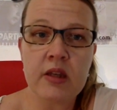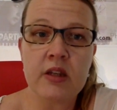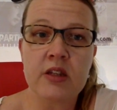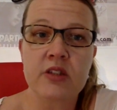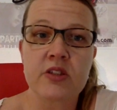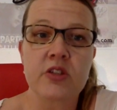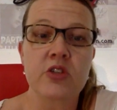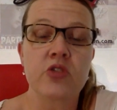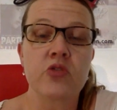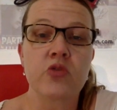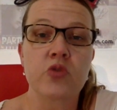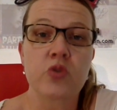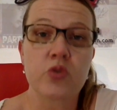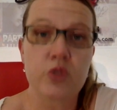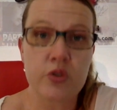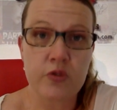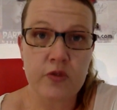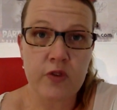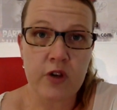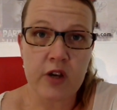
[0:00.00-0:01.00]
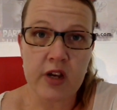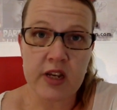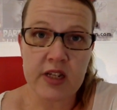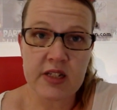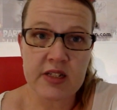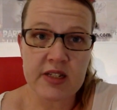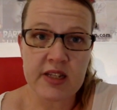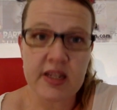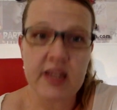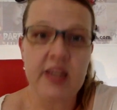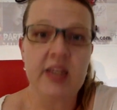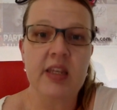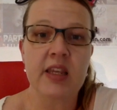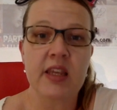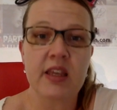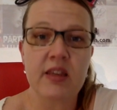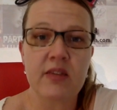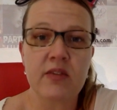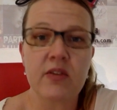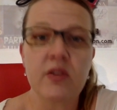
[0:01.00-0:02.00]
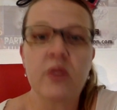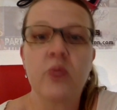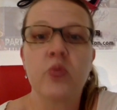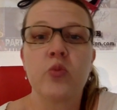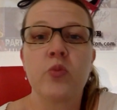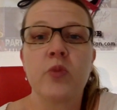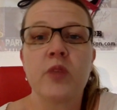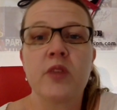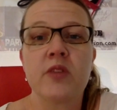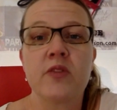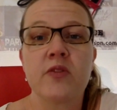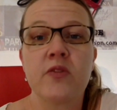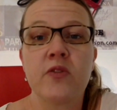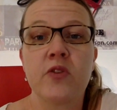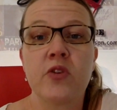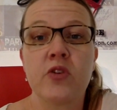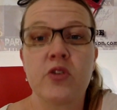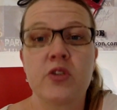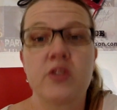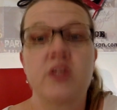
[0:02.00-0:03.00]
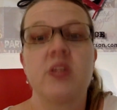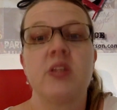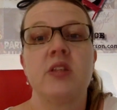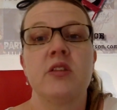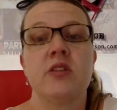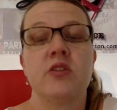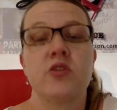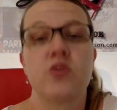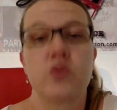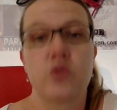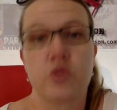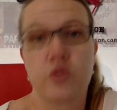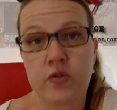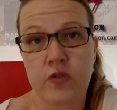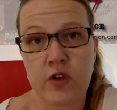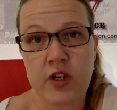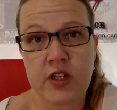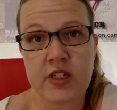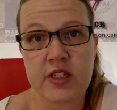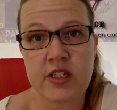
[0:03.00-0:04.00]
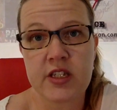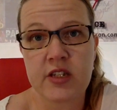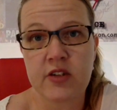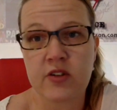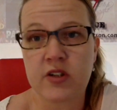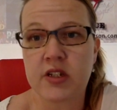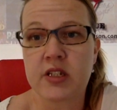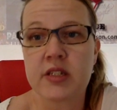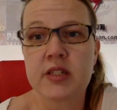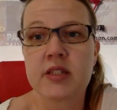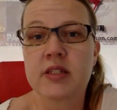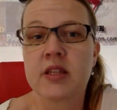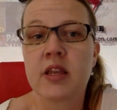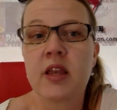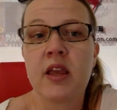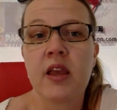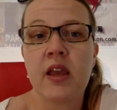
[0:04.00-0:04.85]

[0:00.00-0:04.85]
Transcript: So Drawn to Fight, Zach and Evie will be the first in the Drawn to Fight series.